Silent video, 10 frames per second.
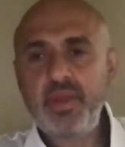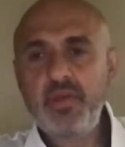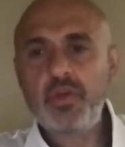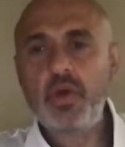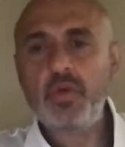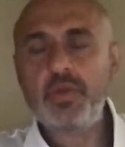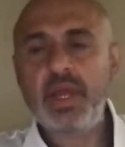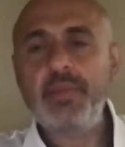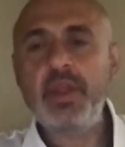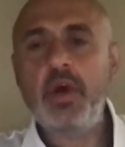So
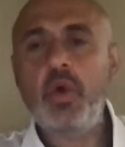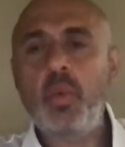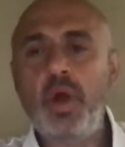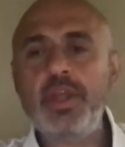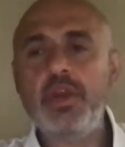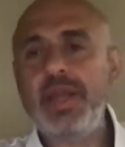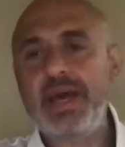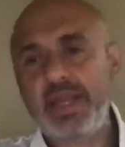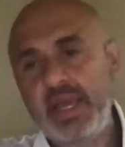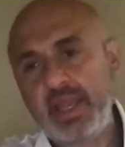let me know what you're
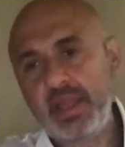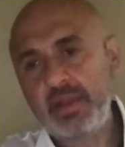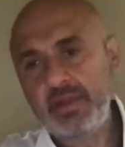not getting.